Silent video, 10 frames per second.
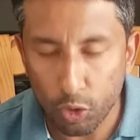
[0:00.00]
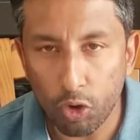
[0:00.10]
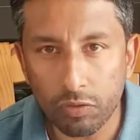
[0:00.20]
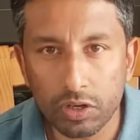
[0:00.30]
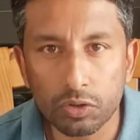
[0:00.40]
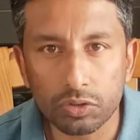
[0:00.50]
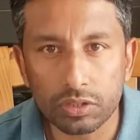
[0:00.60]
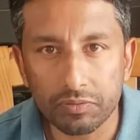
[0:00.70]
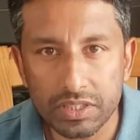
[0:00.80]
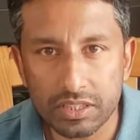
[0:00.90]
overcook
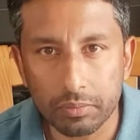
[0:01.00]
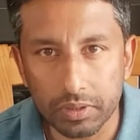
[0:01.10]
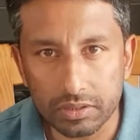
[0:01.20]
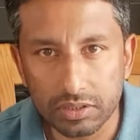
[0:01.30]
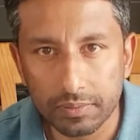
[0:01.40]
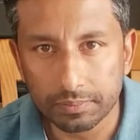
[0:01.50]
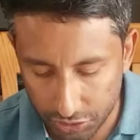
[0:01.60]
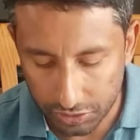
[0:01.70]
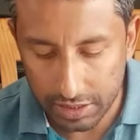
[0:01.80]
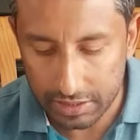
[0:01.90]
the vegetables,
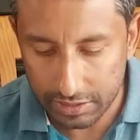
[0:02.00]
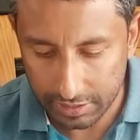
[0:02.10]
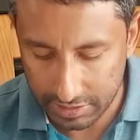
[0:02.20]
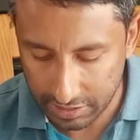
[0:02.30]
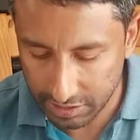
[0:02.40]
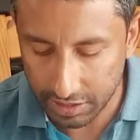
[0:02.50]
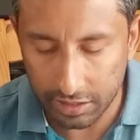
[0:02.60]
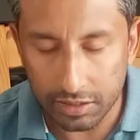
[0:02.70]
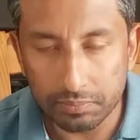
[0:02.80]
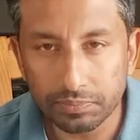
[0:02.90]
so there's still